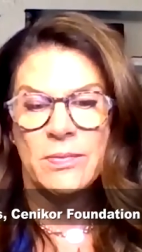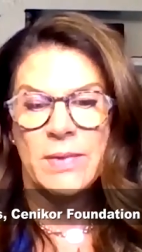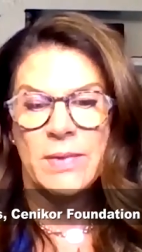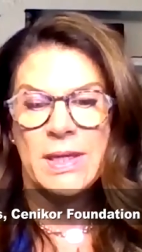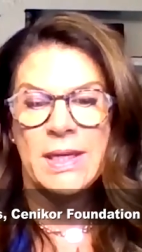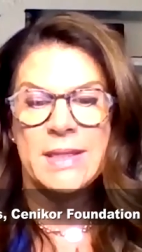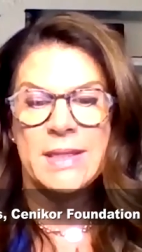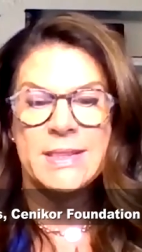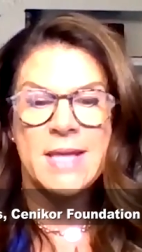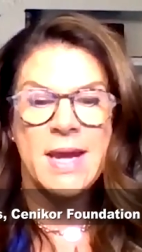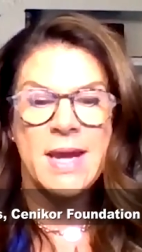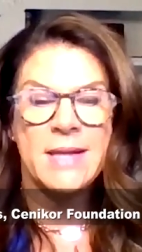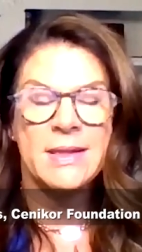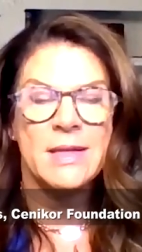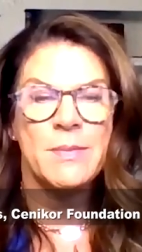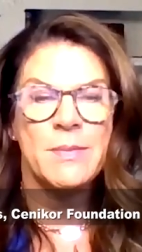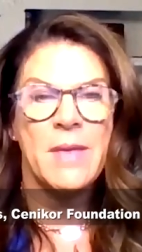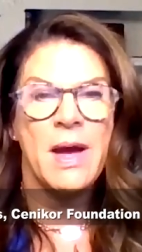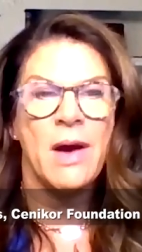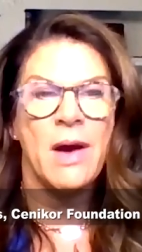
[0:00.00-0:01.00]
We take
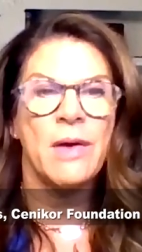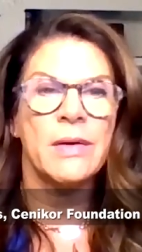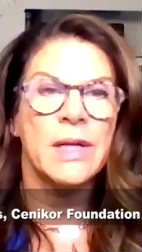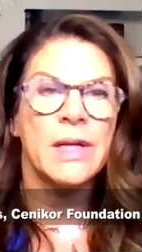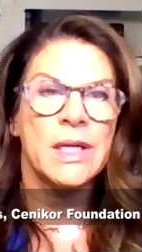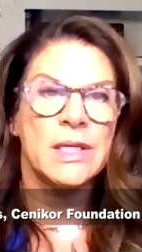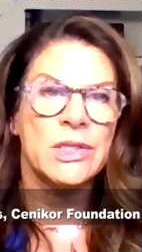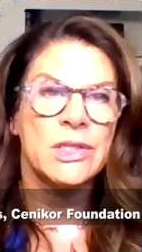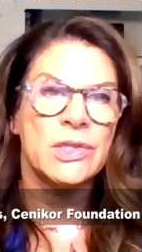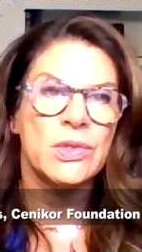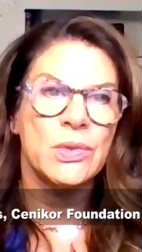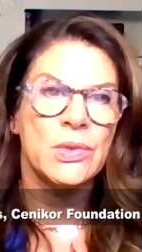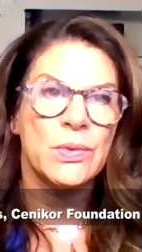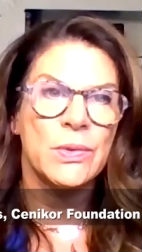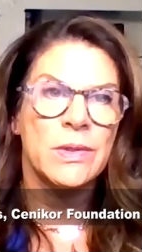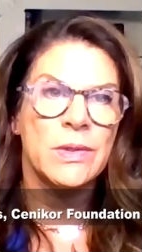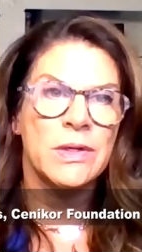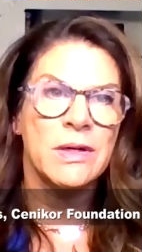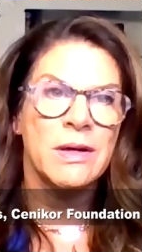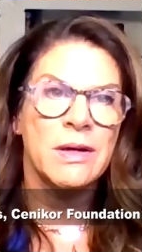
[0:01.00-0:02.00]
them out and
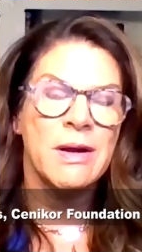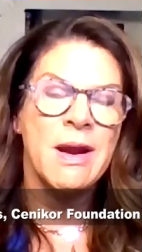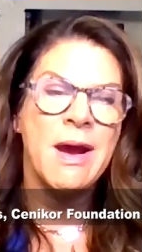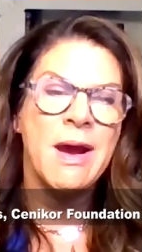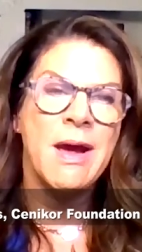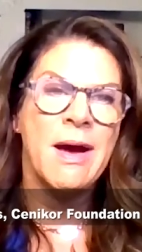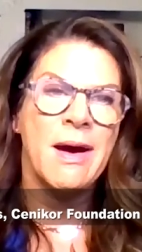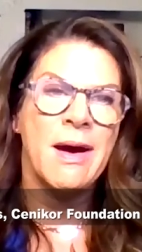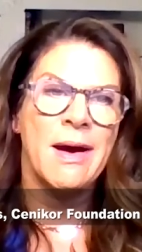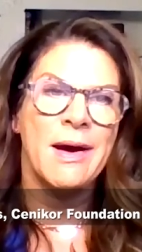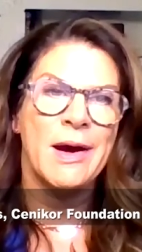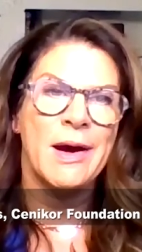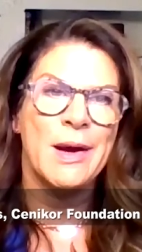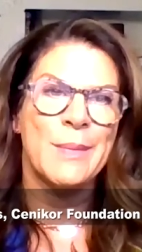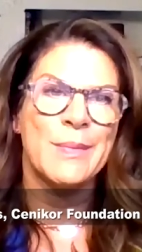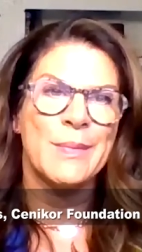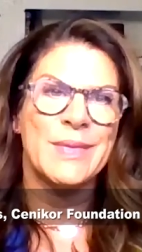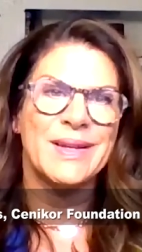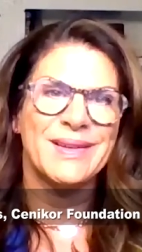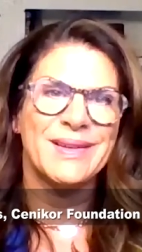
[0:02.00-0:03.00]
tour
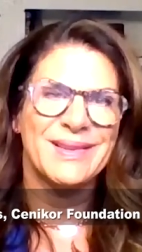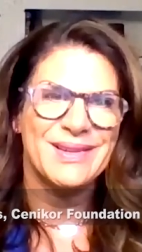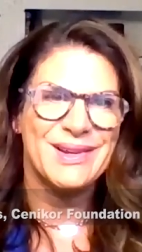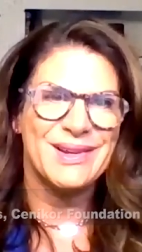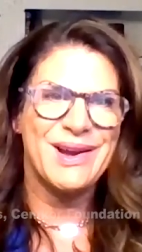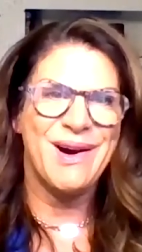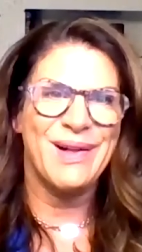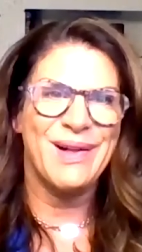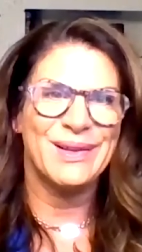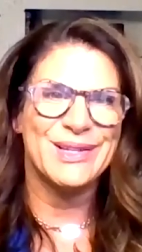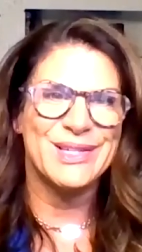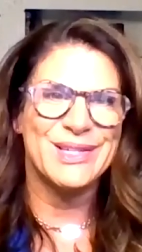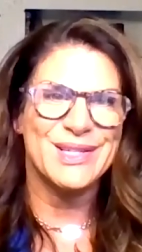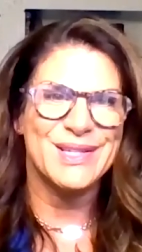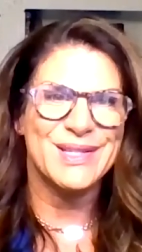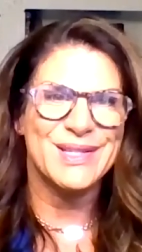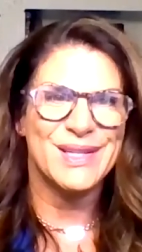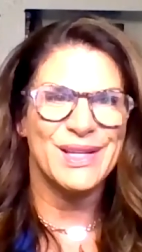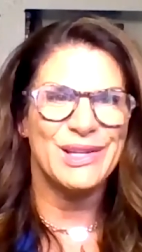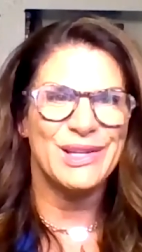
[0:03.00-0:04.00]
um,
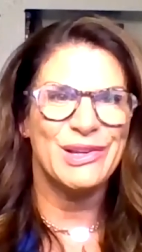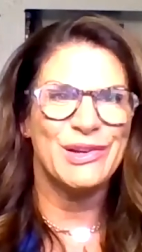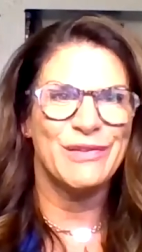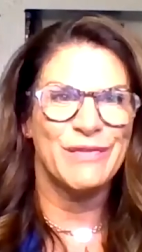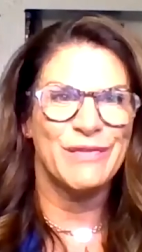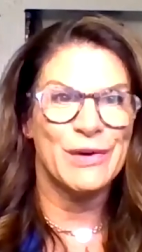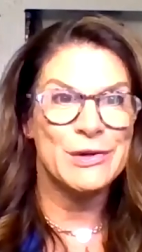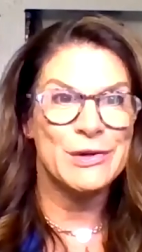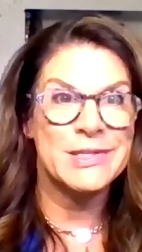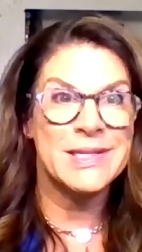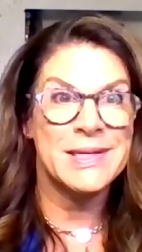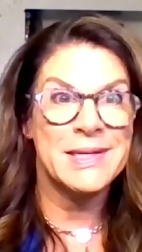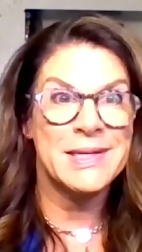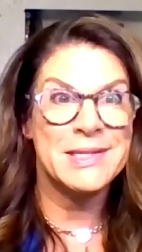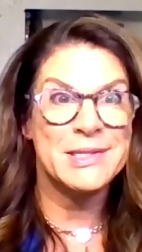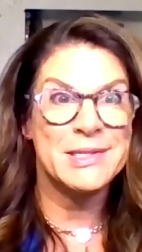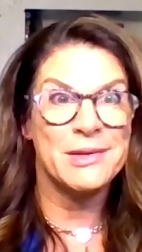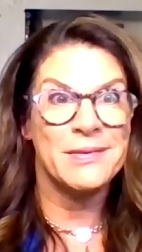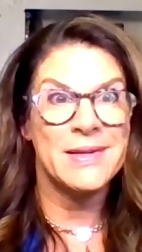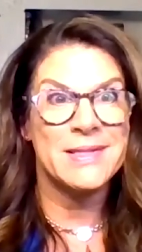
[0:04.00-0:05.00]
colleges and
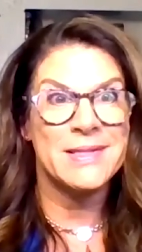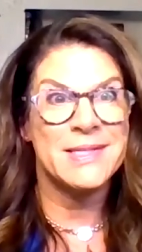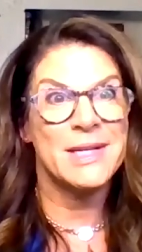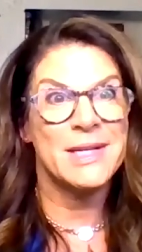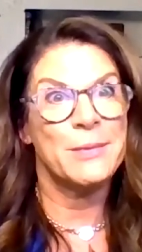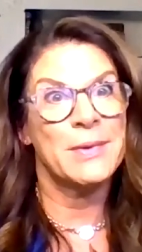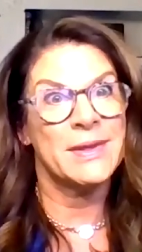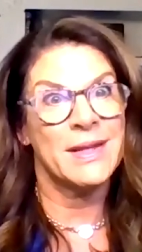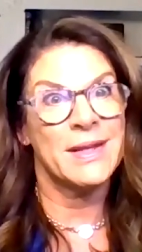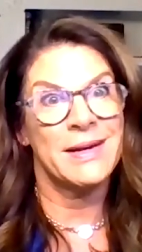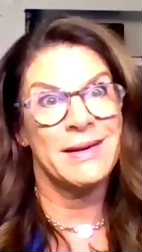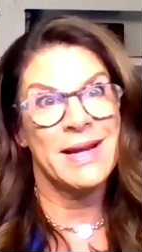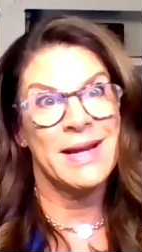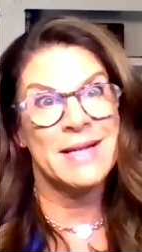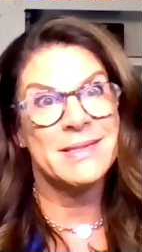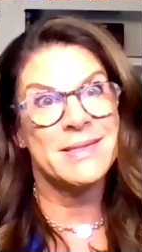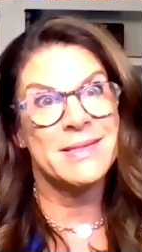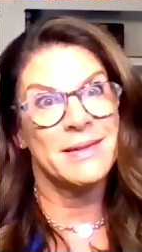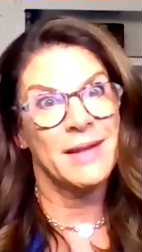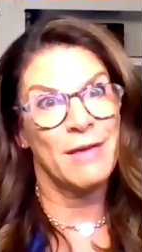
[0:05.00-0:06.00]
universities so they see what the
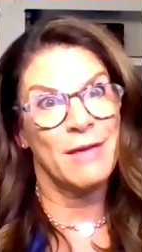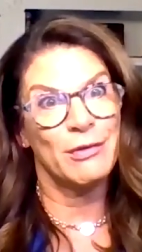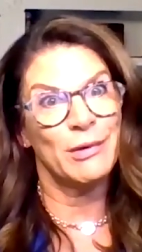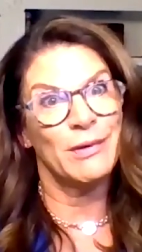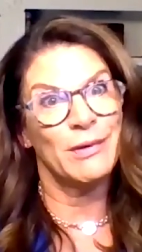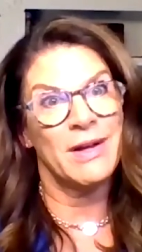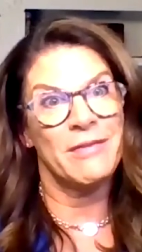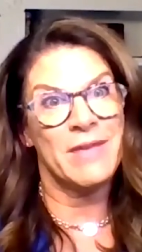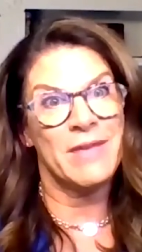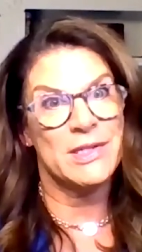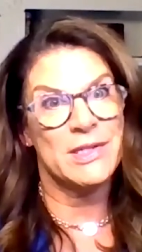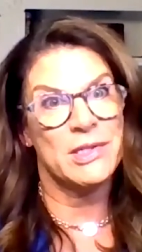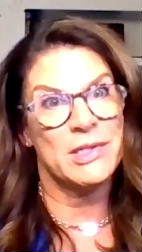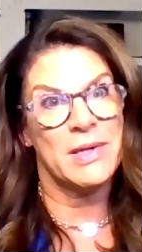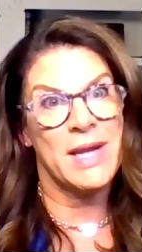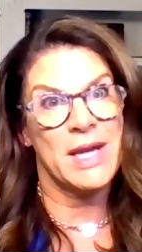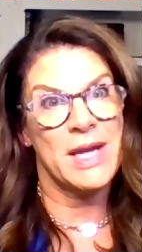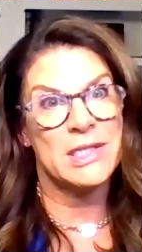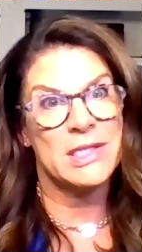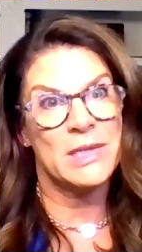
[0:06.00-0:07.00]
next level of
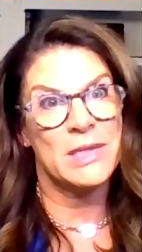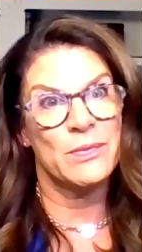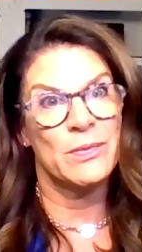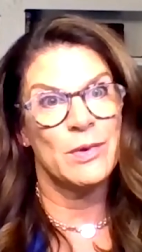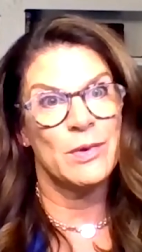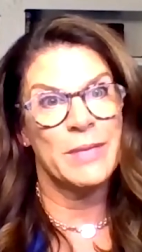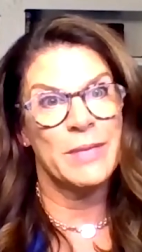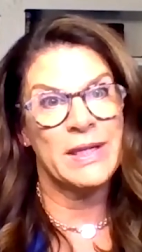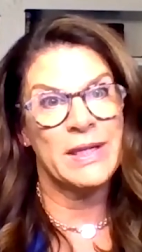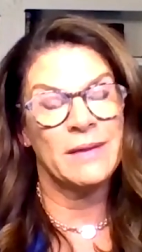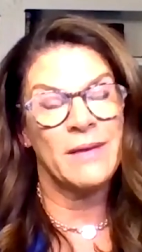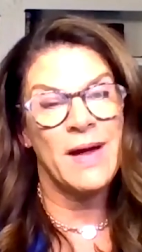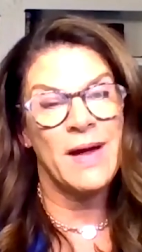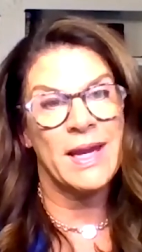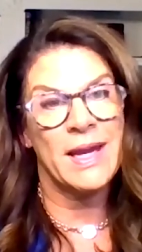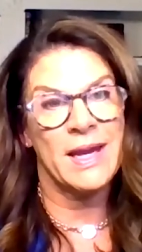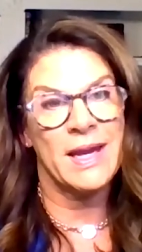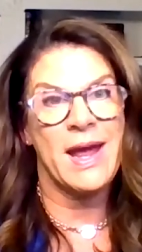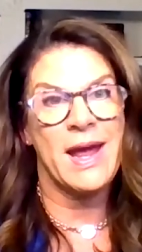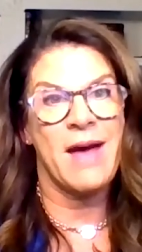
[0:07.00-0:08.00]
education will be
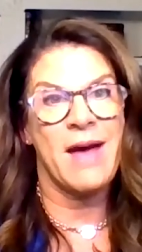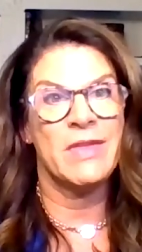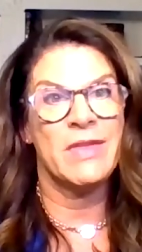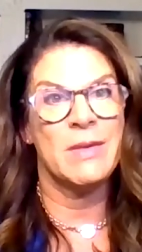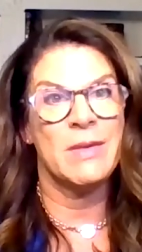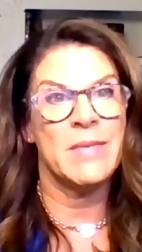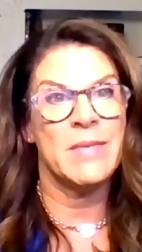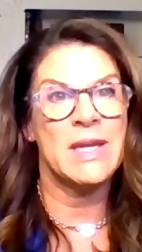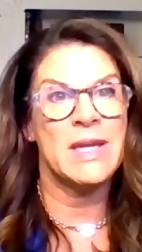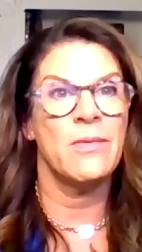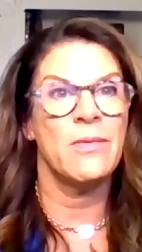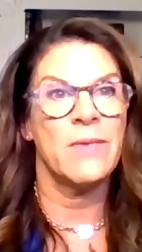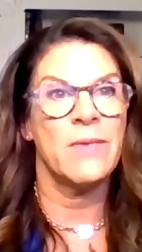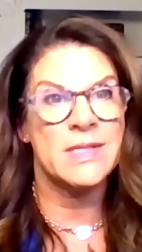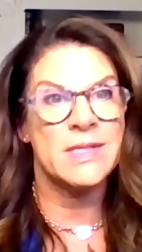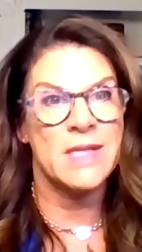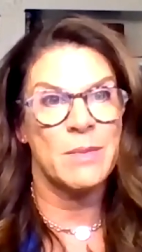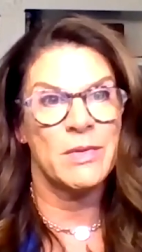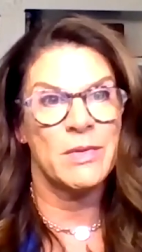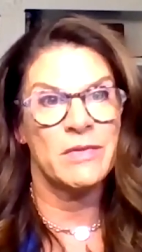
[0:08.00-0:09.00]
like and have them meet with
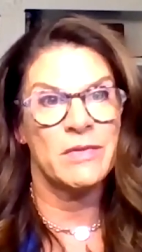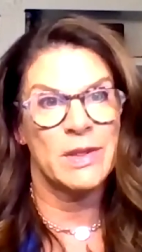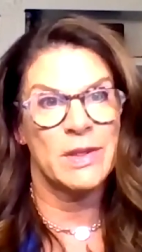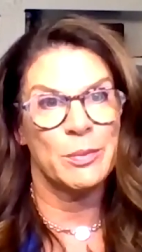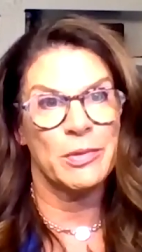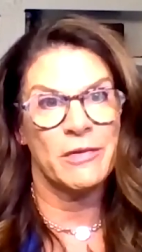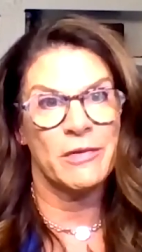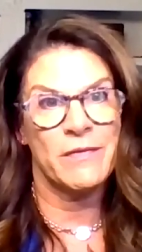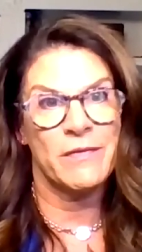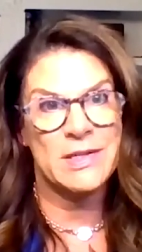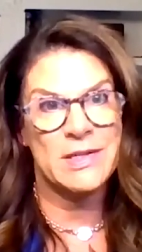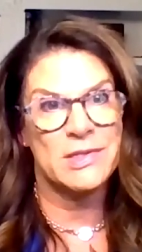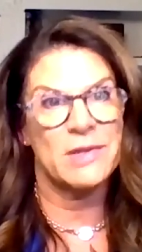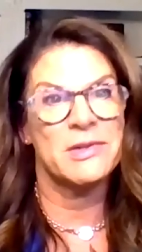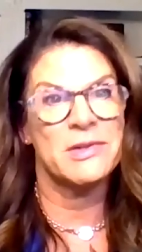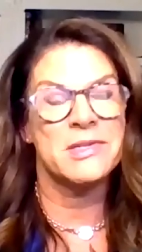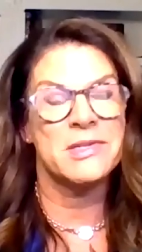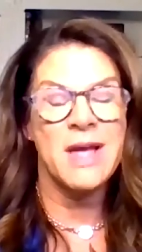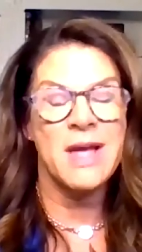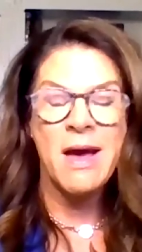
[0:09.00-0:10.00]
some of the
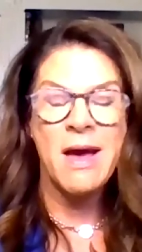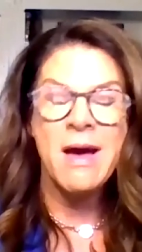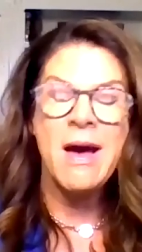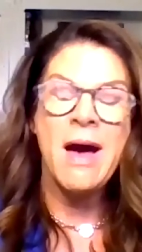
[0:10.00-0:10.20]
professors.